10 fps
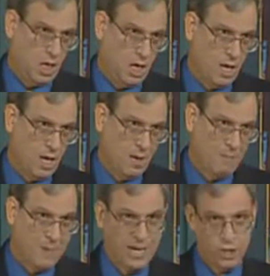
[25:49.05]

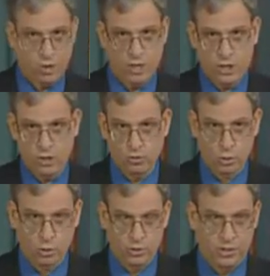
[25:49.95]
magistrates
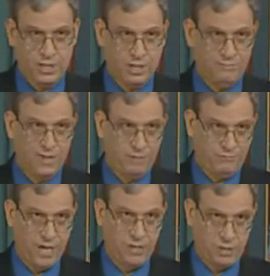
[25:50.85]
and rulers that they found
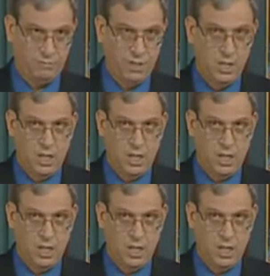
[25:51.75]
offensive.